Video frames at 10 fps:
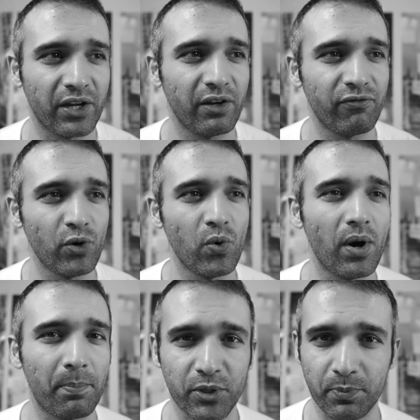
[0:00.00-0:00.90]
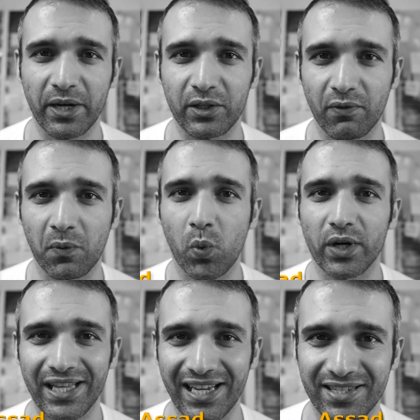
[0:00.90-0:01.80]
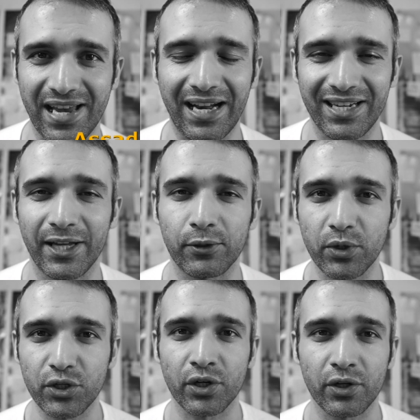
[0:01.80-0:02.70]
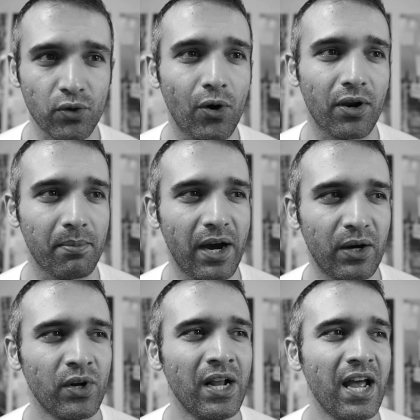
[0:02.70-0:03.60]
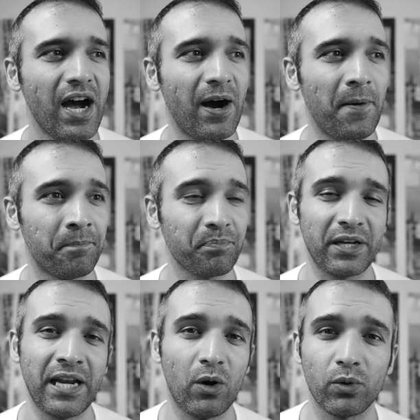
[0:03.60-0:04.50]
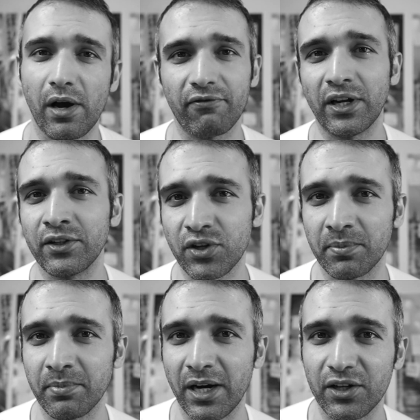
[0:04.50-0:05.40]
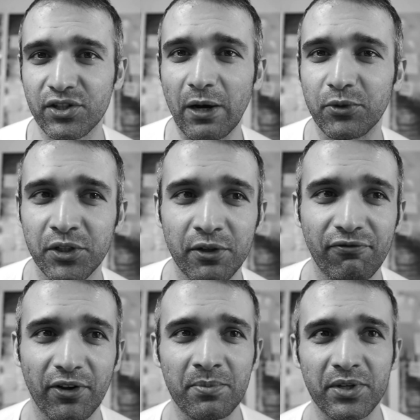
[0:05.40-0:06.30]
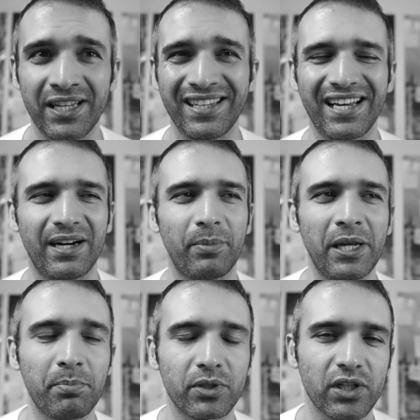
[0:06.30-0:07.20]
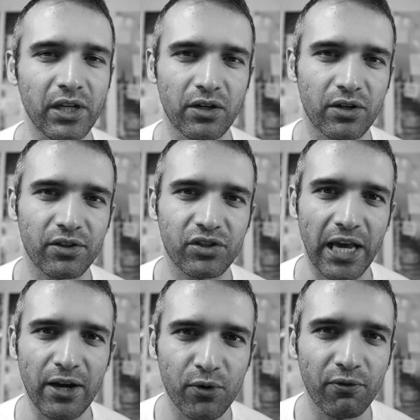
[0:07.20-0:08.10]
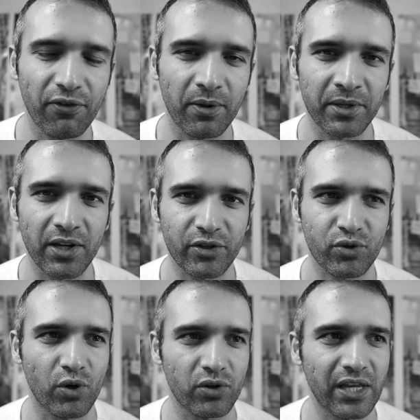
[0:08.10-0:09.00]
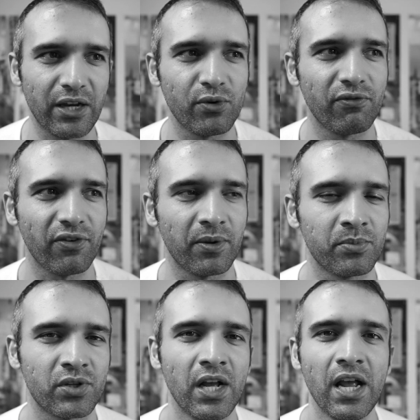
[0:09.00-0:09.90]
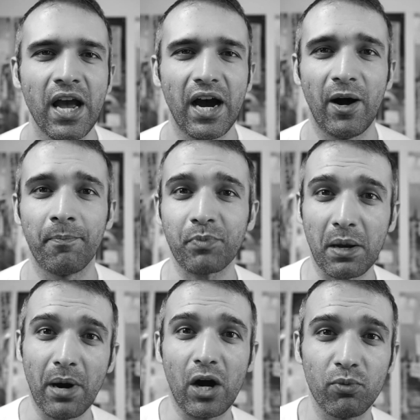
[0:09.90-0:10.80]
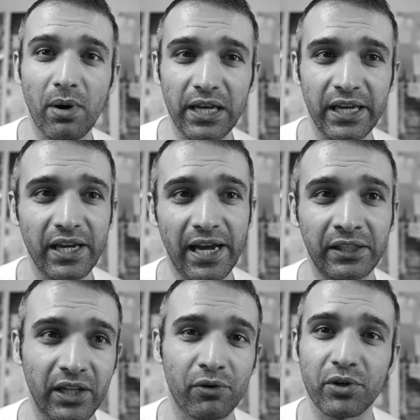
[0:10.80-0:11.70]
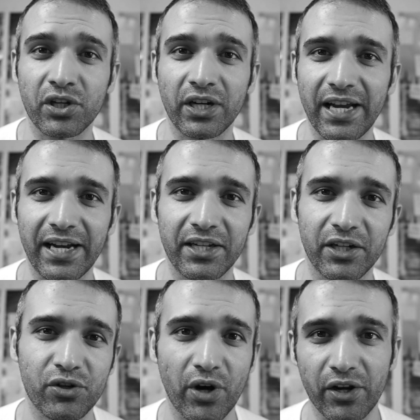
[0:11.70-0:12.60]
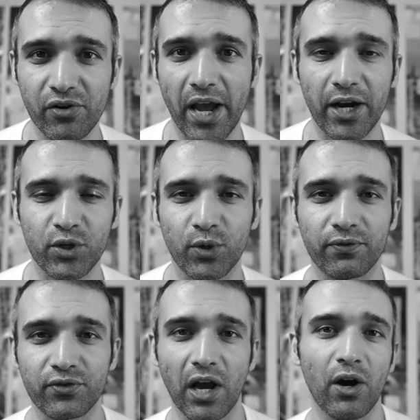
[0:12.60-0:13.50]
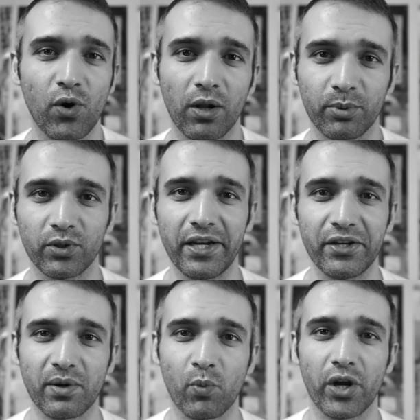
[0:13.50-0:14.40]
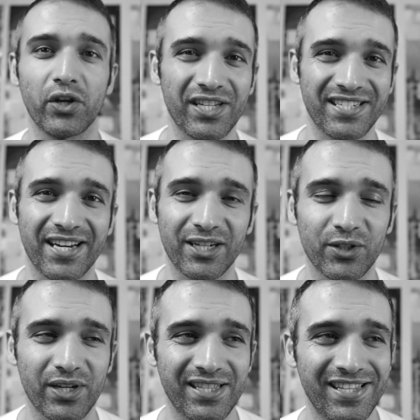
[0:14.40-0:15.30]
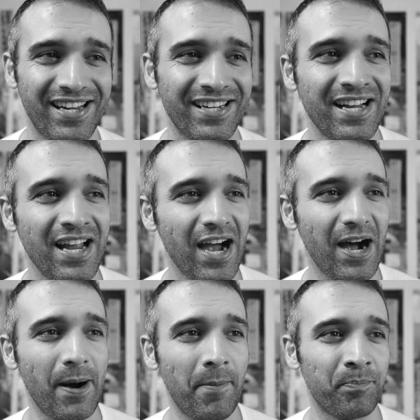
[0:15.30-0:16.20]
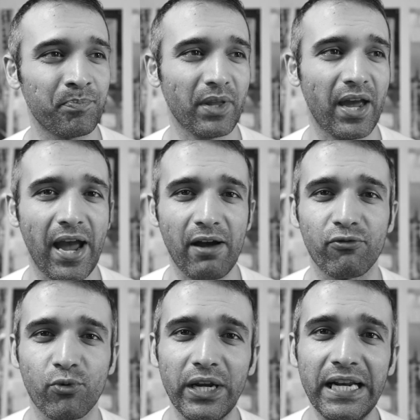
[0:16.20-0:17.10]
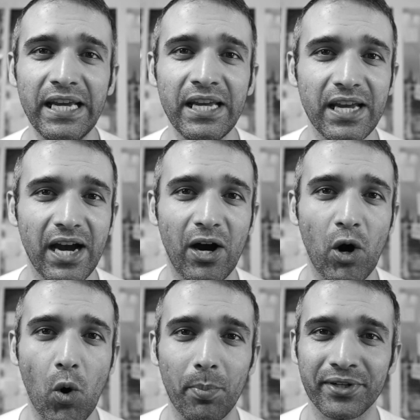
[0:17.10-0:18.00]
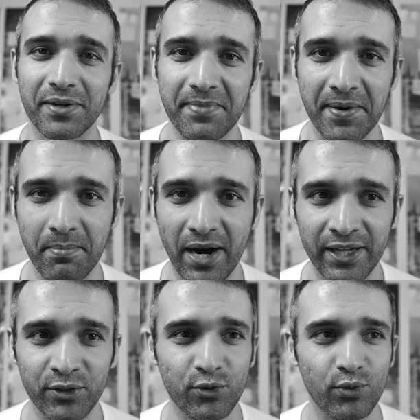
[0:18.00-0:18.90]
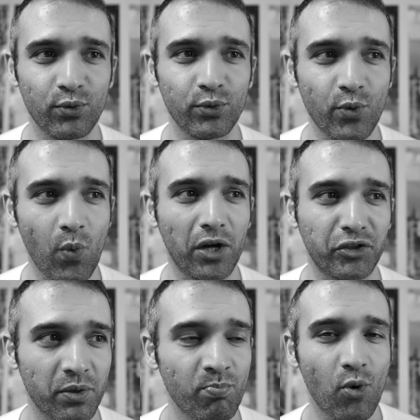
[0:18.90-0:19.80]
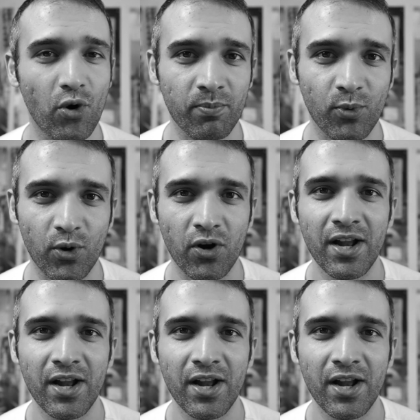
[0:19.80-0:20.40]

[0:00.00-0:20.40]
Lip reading: give you a perspective of what exactly that region is all about. And now, I've done some South Indian films, and in particular, the Telugu film industry or Telugu films, Bahubali, and recently I did a trailer reaction of Sahu. I'll put the link somewhere here, you can take a look at that. I have really opened up my mind to watching more and more